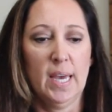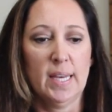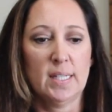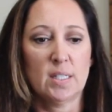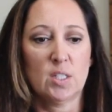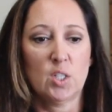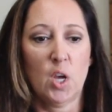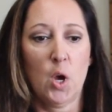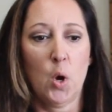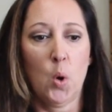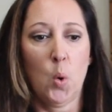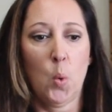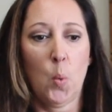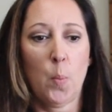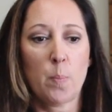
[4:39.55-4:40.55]
And
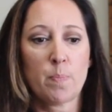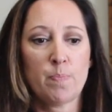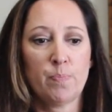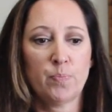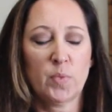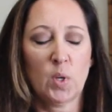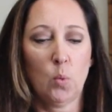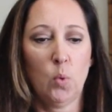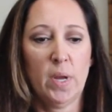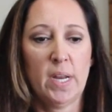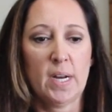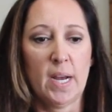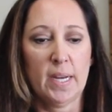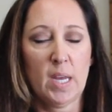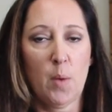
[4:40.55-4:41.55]
so
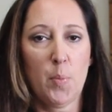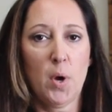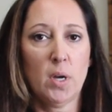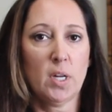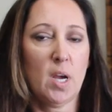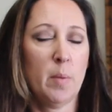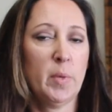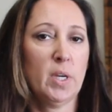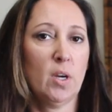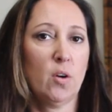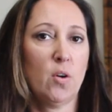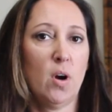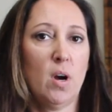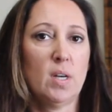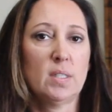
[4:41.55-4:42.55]
when I kept on coming
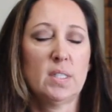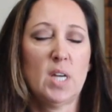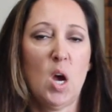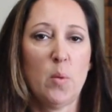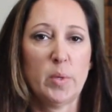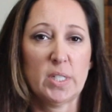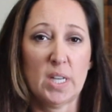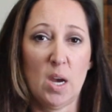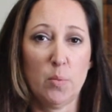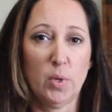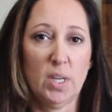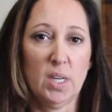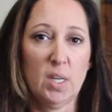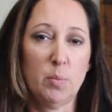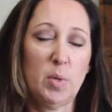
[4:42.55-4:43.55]
across time and time
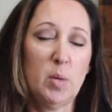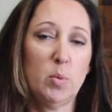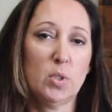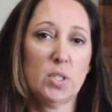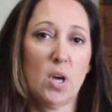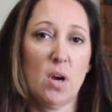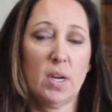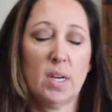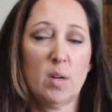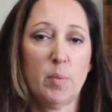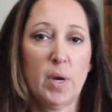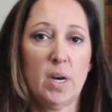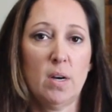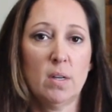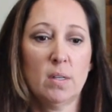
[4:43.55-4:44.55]
again people talking
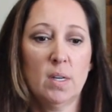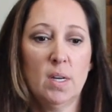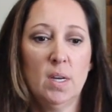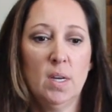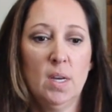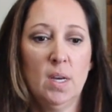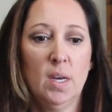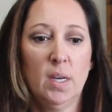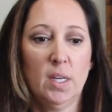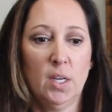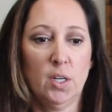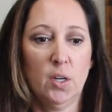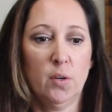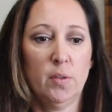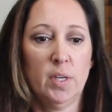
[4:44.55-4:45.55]
about,
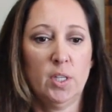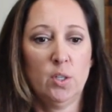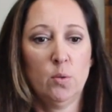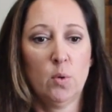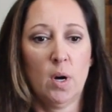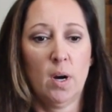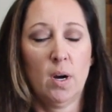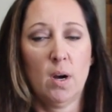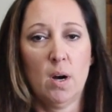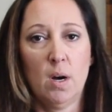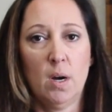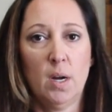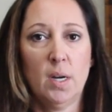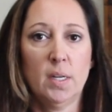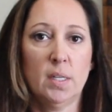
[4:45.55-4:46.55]
that you are
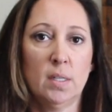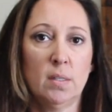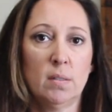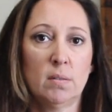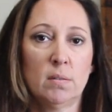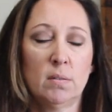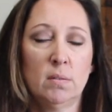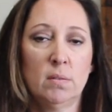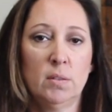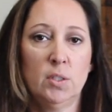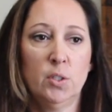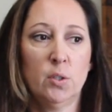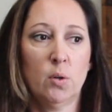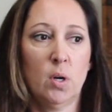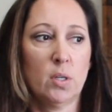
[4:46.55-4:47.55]
God and
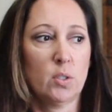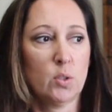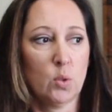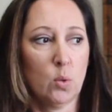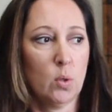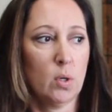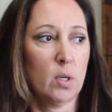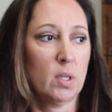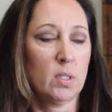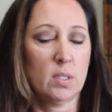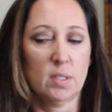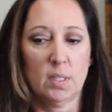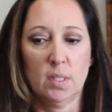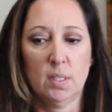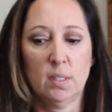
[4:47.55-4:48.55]
you are
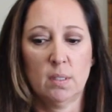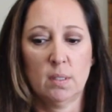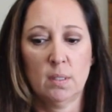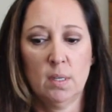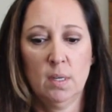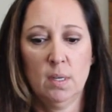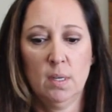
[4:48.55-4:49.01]
Source, and